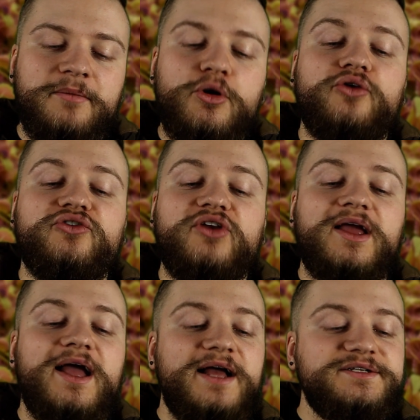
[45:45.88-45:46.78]
poaching
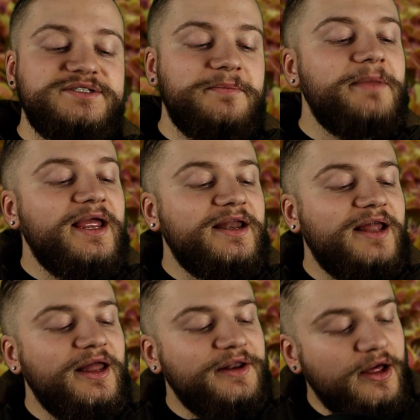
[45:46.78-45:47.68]
has been
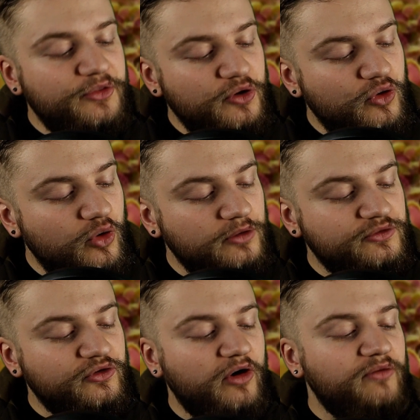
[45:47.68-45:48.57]
another
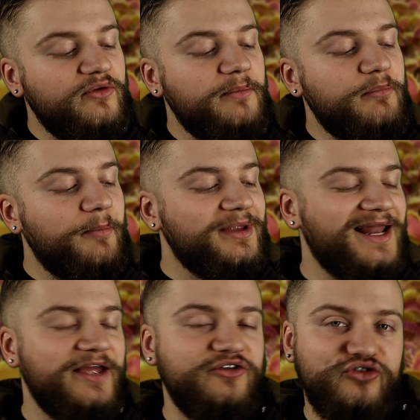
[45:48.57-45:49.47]
cause of
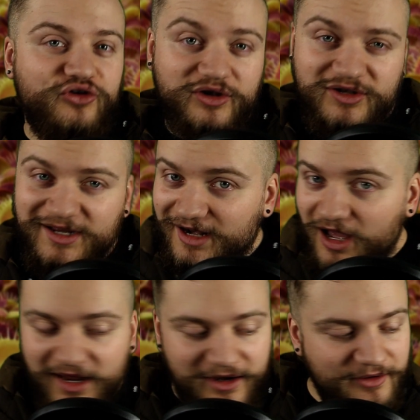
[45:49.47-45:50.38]
population
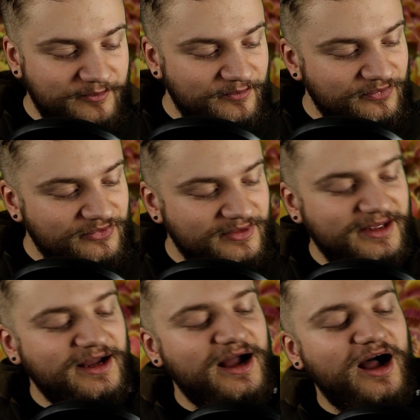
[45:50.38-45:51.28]
decline.
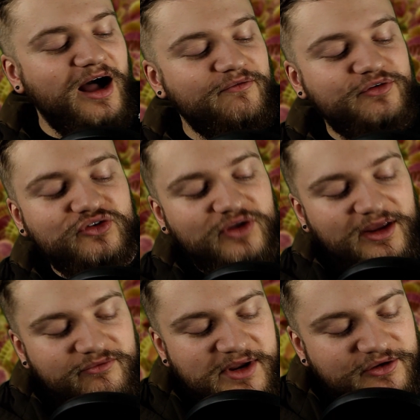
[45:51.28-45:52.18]

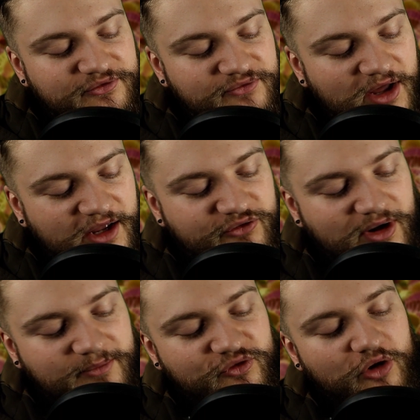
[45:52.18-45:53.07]
Harvesting Venus
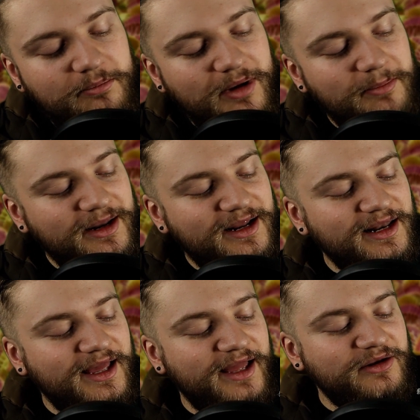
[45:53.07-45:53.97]
flytraps on public
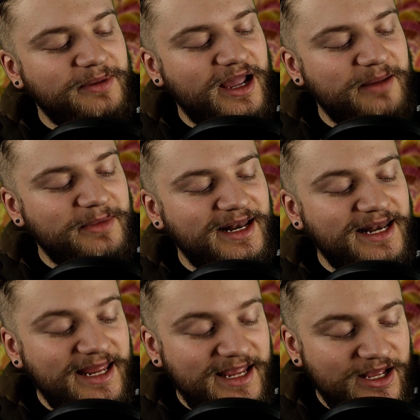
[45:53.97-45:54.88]
land became
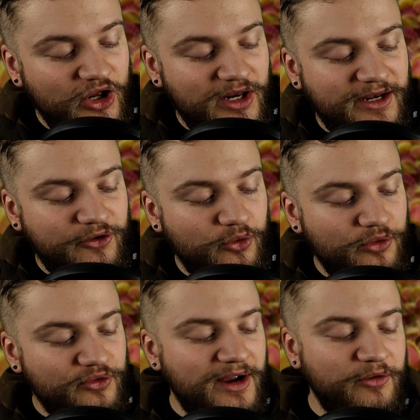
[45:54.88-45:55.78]
illegal in
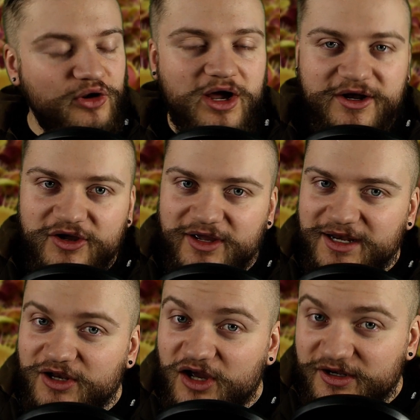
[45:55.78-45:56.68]
North Carolina
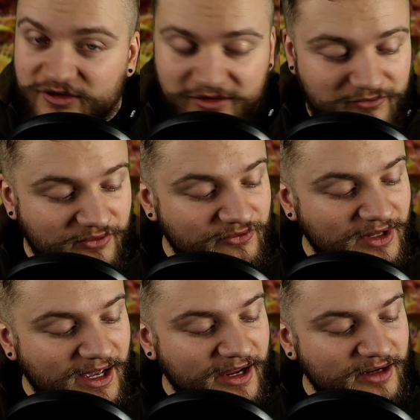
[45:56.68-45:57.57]
in
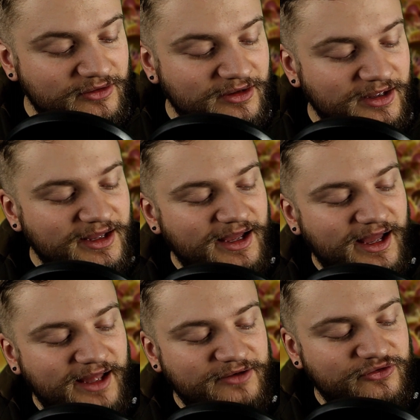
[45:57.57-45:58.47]
1958,
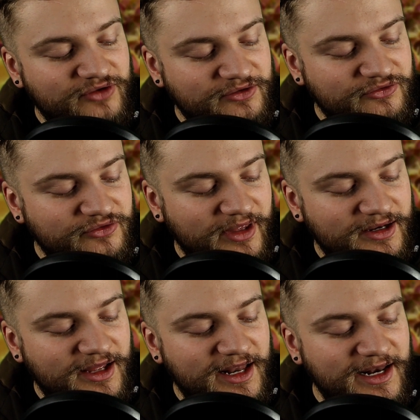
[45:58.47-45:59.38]
and since
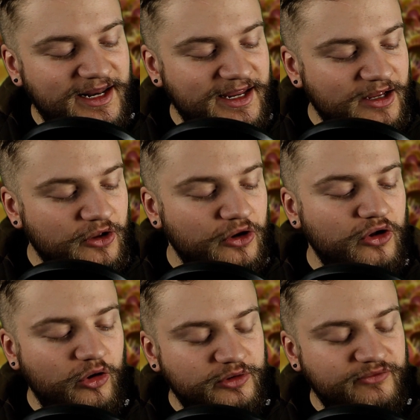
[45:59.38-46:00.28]
then a legal
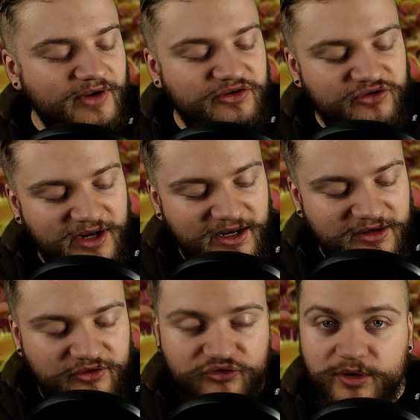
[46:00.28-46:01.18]
cultivation
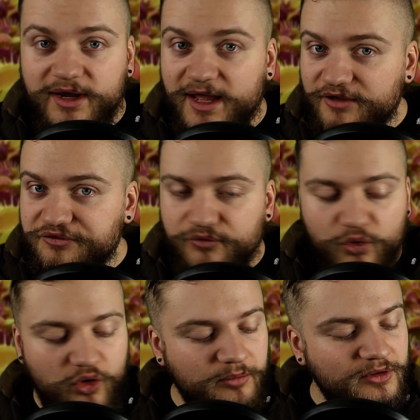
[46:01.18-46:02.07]
industry has
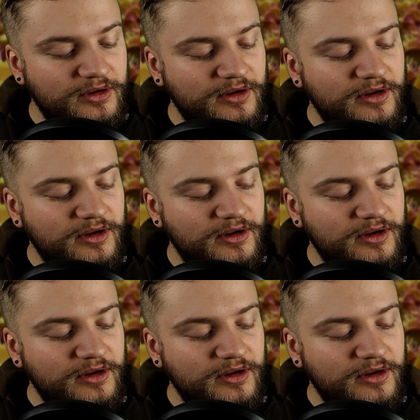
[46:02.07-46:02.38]
formed,